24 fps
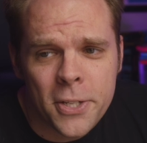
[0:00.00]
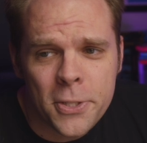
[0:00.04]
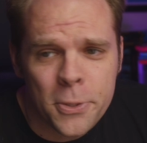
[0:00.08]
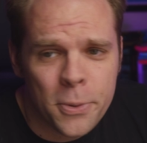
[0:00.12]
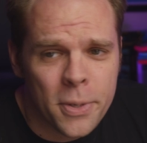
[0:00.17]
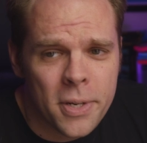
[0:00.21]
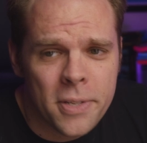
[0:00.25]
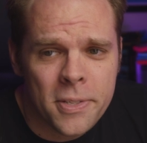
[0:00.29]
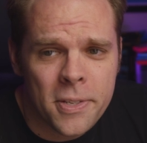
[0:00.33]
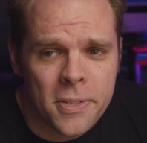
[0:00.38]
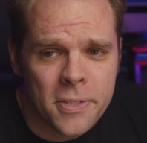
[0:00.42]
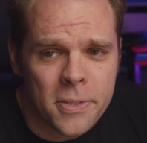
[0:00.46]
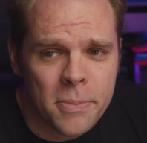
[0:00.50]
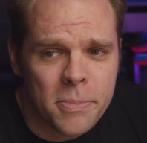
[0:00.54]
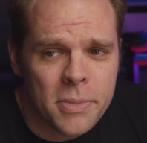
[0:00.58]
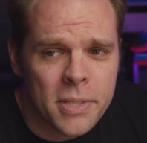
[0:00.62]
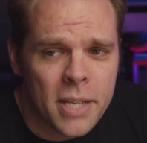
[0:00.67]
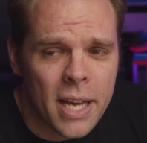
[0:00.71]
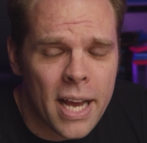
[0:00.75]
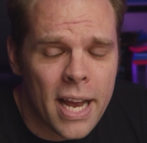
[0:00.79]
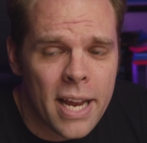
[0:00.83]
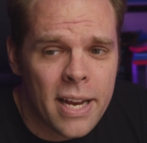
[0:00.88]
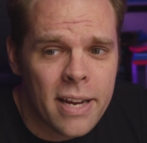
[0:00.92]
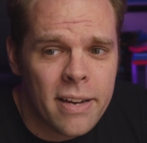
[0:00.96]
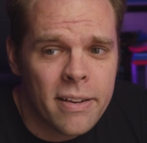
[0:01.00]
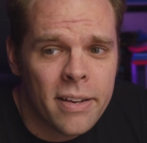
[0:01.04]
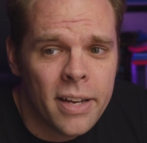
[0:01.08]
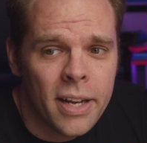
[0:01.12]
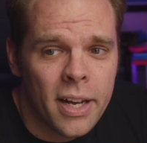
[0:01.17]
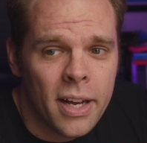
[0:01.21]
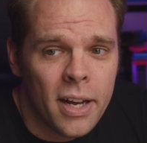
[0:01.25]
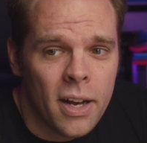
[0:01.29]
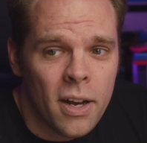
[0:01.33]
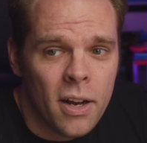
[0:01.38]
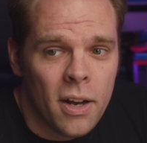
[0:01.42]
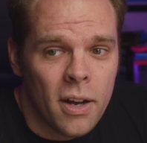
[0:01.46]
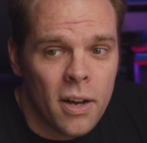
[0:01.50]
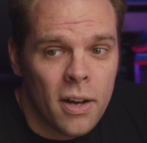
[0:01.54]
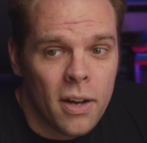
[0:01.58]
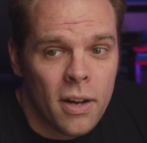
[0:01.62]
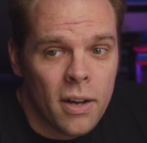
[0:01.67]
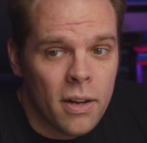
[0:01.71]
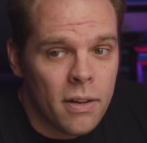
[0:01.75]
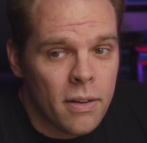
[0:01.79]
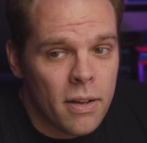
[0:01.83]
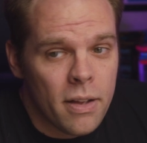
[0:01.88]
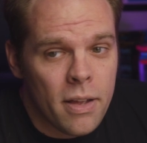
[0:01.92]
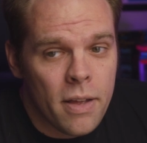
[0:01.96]
criticisms.
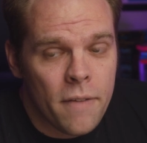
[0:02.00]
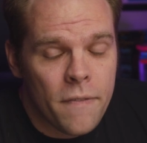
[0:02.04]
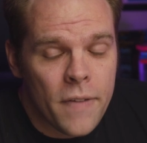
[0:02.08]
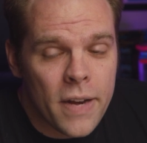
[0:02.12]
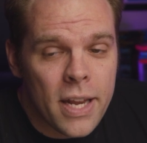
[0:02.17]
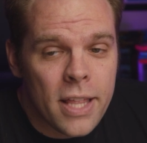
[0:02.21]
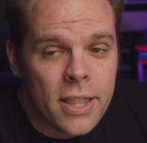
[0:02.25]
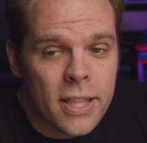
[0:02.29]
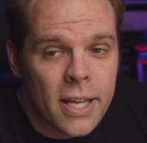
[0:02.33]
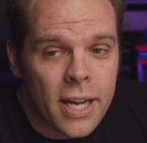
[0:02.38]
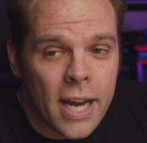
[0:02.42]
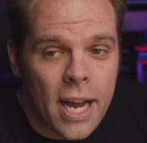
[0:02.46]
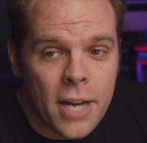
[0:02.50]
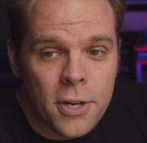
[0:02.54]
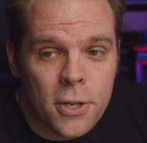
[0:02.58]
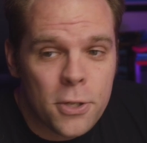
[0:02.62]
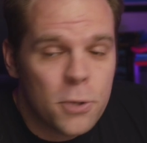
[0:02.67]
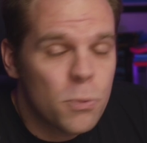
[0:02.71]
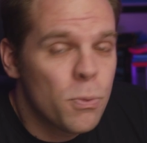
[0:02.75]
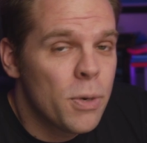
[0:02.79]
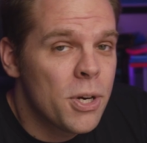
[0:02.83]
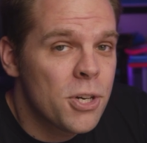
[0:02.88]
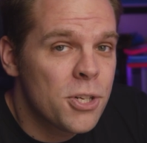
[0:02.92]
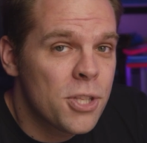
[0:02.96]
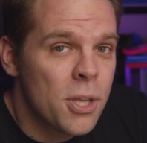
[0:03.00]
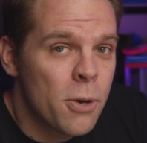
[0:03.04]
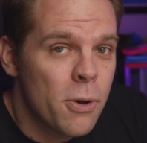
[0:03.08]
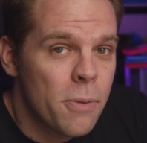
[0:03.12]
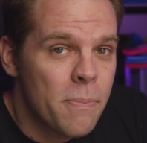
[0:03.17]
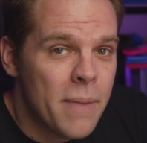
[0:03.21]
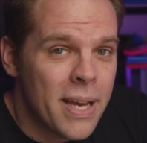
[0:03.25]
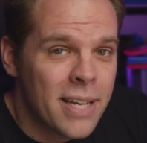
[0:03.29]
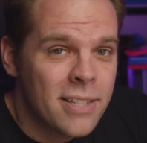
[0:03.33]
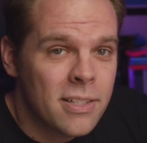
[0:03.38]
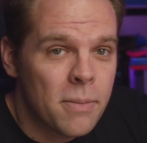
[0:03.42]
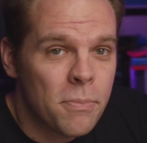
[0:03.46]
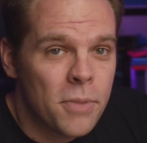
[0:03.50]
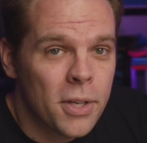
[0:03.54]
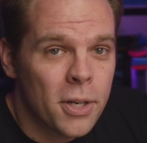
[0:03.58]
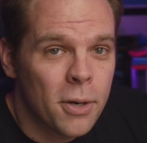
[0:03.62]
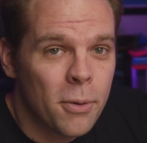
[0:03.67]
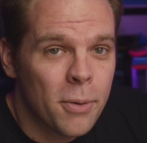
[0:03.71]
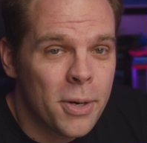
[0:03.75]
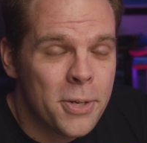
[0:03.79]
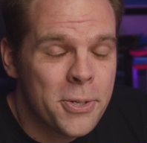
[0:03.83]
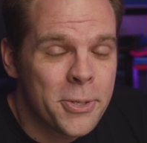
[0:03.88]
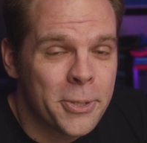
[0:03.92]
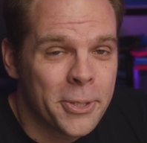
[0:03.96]
If anything, I just wish they would make something
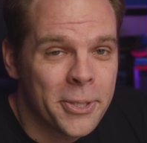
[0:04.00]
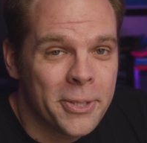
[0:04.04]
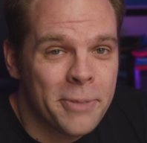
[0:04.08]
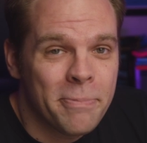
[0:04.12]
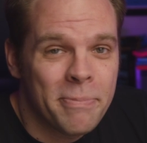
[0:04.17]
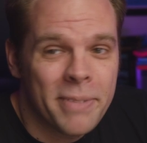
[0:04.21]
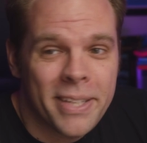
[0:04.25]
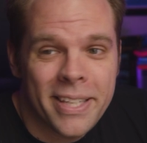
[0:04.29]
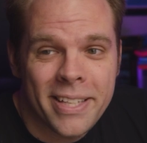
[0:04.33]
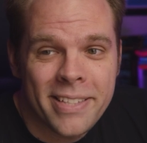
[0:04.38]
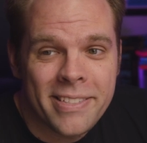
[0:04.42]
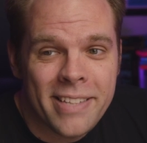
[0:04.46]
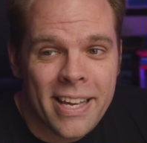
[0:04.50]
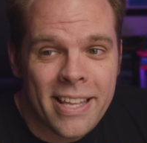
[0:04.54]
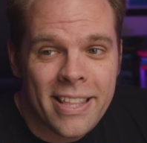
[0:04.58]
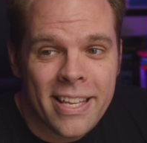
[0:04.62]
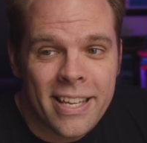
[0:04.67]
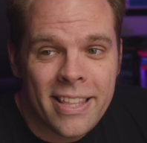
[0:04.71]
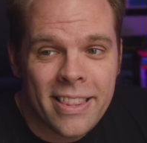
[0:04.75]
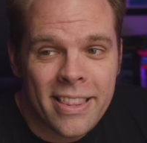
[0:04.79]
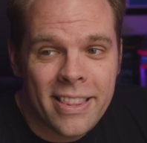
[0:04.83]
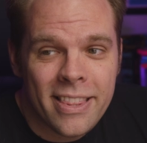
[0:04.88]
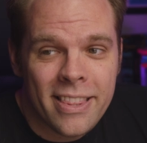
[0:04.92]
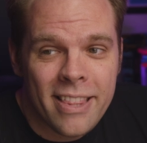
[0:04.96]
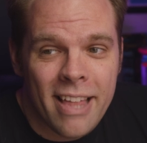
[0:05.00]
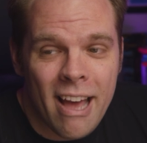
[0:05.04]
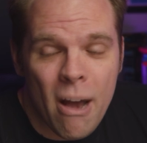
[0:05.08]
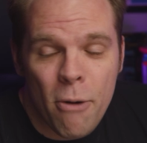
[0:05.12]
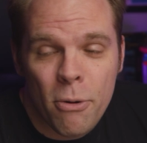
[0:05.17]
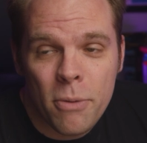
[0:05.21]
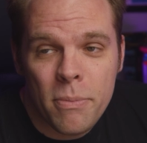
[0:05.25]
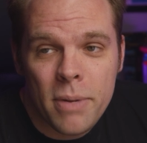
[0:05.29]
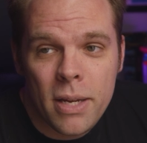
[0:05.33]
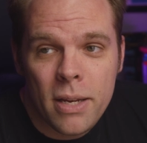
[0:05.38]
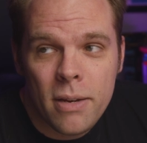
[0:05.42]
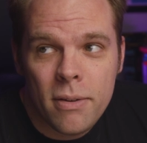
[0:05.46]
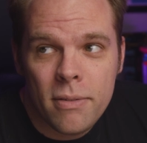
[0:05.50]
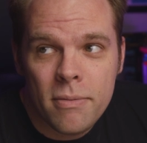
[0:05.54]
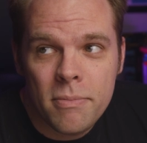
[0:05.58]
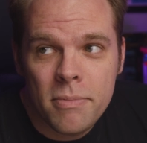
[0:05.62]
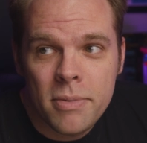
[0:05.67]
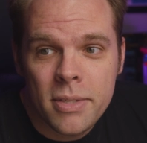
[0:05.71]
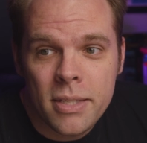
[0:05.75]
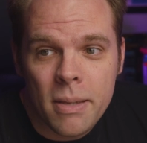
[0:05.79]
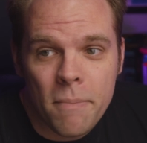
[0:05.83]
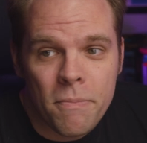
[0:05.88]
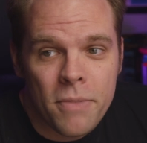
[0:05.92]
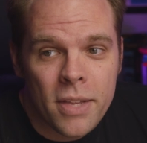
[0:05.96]
original, because I think that would be
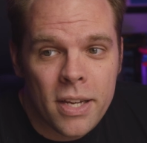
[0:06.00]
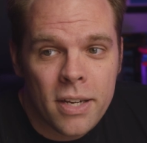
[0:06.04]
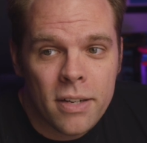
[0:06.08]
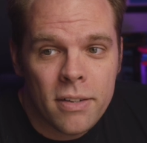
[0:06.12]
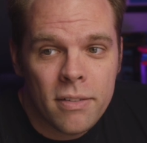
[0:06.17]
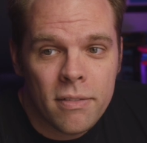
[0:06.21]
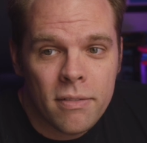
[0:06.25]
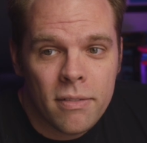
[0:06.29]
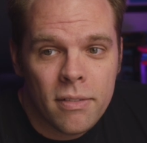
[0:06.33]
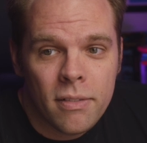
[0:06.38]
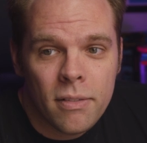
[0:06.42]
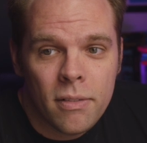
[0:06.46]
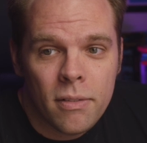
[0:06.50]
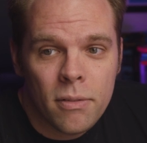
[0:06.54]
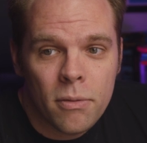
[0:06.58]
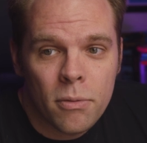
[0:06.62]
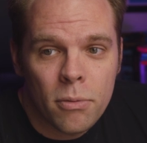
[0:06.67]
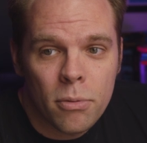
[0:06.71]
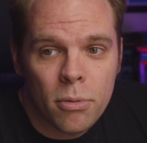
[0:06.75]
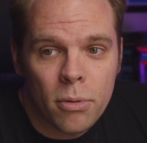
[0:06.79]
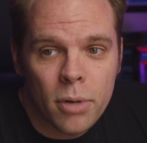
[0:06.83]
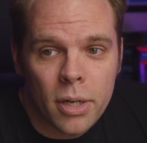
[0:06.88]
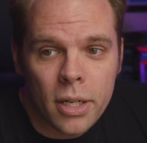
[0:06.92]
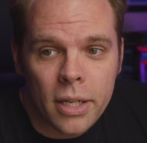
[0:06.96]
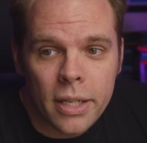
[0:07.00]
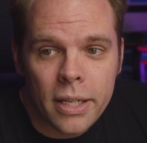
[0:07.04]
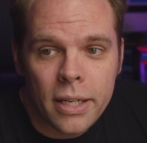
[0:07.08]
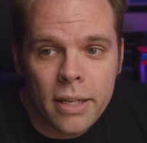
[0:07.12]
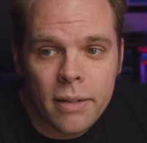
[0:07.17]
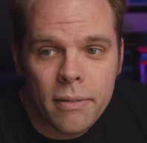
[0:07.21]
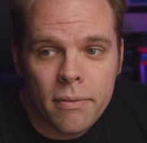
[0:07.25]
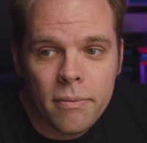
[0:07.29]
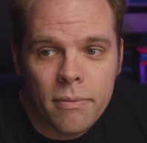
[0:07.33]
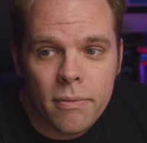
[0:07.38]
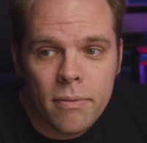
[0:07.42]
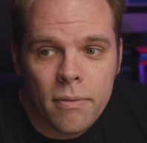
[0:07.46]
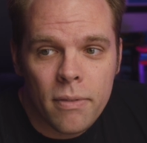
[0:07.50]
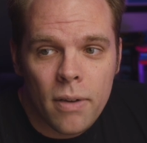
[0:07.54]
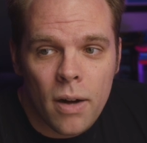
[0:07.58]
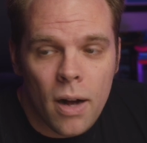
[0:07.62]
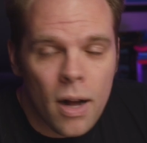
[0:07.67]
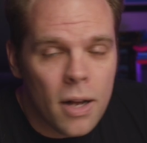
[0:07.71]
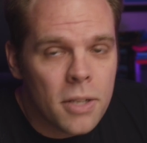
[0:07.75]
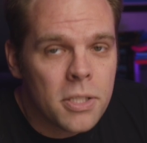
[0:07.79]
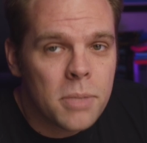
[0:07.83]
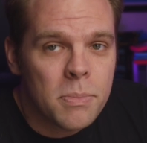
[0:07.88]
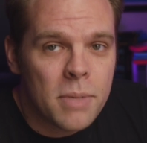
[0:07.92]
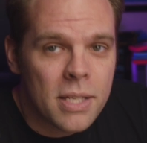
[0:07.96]
something really
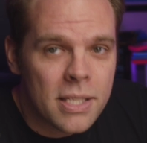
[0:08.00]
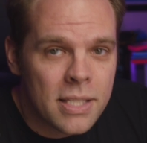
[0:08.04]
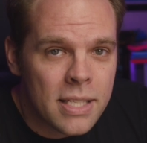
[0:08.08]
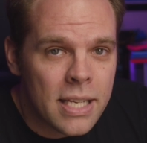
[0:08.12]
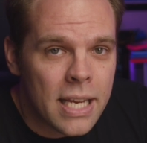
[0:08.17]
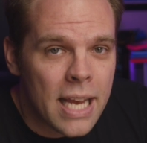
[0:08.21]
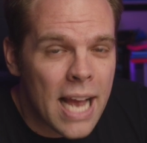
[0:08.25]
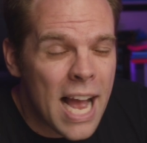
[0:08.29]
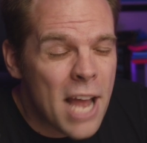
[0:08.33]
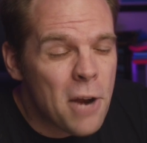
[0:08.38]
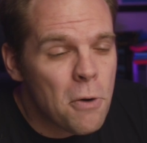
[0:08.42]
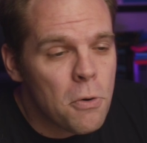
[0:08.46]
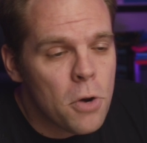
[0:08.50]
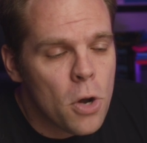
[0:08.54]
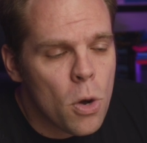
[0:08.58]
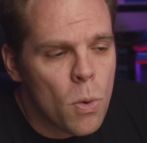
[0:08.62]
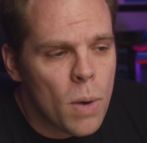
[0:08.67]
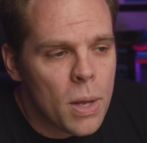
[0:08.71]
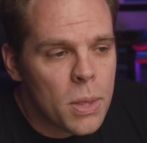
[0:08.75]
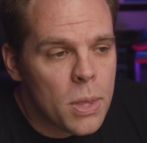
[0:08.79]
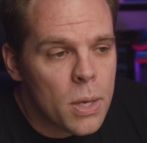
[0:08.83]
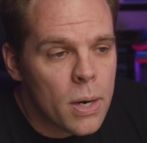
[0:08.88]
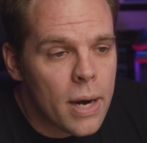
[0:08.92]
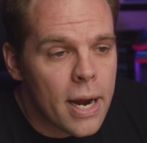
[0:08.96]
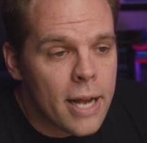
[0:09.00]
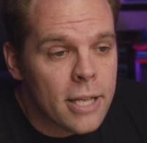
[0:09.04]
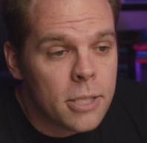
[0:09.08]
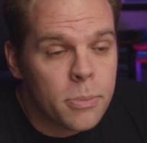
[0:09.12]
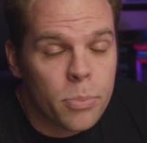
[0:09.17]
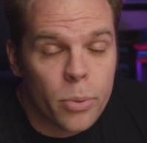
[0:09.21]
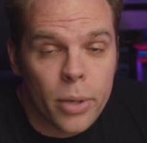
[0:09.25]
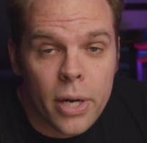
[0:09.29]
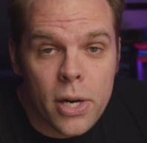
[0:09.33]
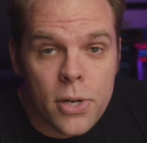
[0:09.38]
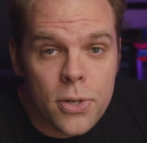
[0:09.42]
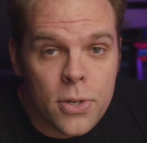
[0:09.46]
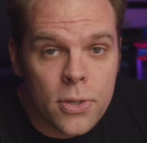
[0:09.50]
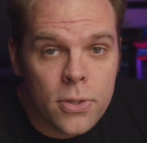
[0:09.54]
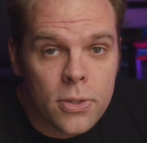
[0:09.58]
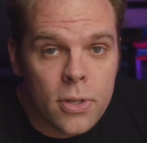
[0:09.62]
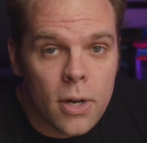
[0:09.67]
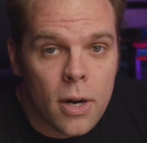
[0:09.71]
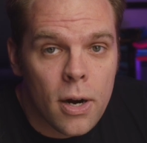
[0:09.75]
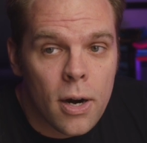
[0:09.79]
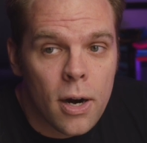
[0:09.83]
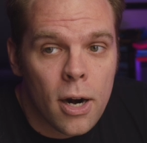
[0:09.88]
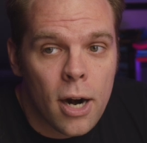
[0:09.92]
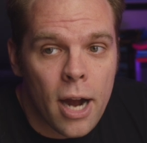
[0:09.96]
awesome to see. I don't know what their aspirations
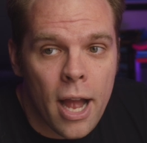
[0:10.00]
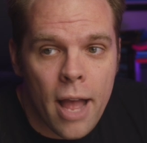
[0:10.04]
are.